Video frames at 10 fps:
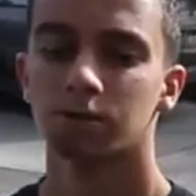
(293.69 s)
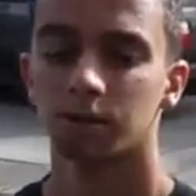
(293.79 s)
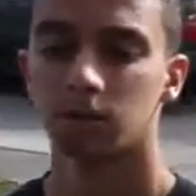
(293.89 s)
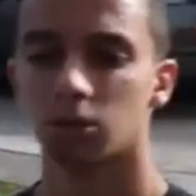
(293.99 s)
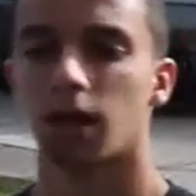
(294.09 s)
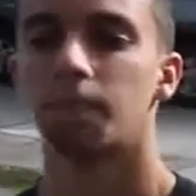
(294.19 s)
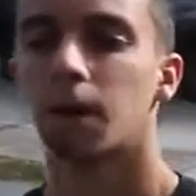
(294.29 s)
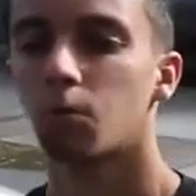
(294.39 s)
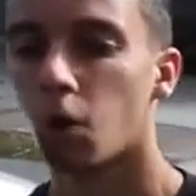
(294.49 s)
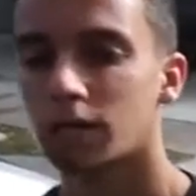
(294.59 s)
be described by
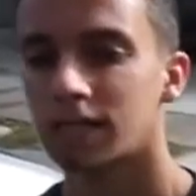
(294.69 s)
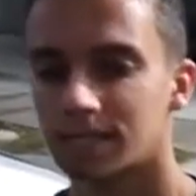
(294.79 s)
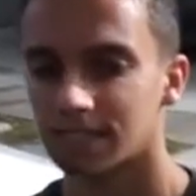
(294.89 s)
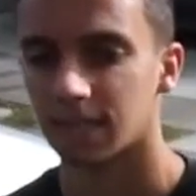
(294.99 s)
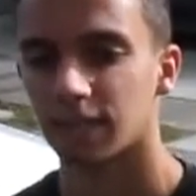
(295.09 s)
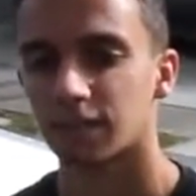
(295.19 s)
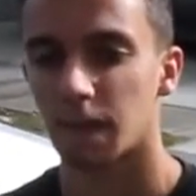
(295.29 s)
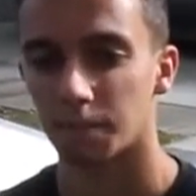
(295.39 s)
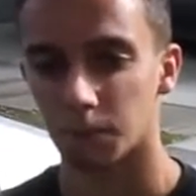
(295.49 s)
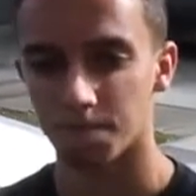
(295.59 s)
one single
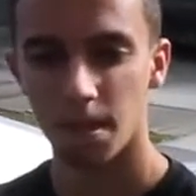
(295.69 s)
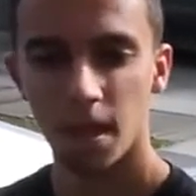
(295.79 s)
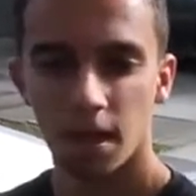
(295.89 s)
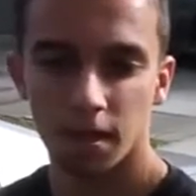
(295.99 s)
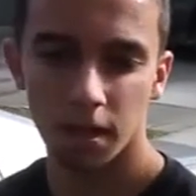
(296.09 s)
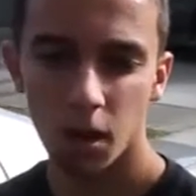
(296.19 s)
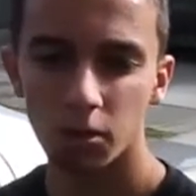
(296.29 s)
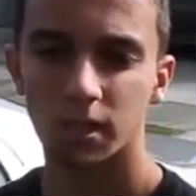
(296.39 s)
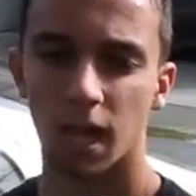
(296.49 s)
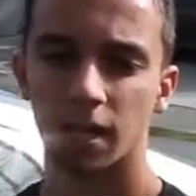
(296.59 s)
number, the
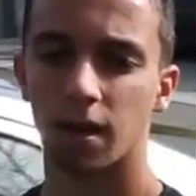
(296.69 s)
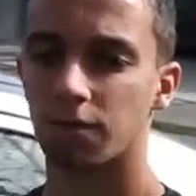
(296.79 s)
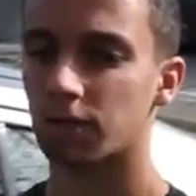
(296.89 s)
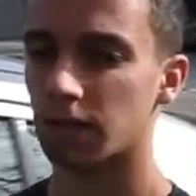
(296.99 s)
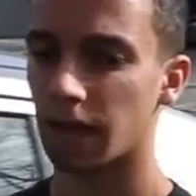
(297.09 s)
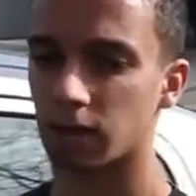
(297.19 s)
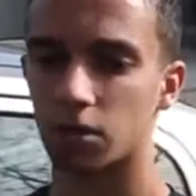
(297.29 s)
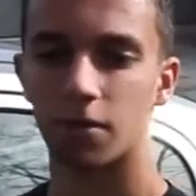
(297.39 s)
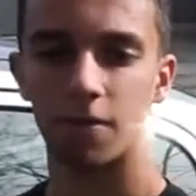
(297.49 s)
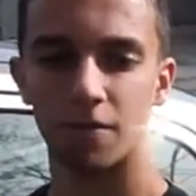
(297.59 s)
cosine of the angle
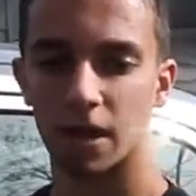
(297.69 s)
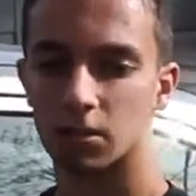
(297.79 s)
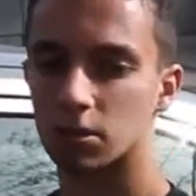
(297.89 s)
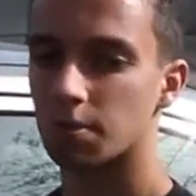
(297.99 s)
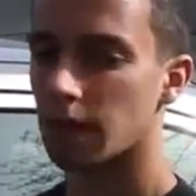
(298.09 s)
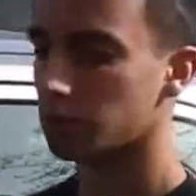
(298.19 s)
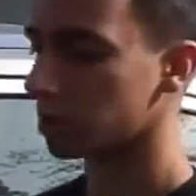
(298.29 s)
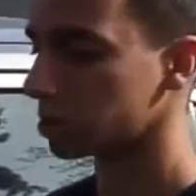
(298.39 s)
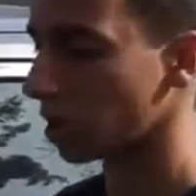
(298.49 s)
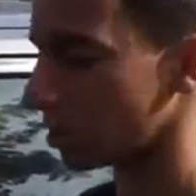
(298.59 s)
the vectors make with
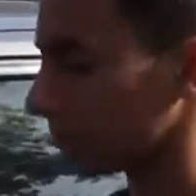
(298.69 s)
each other.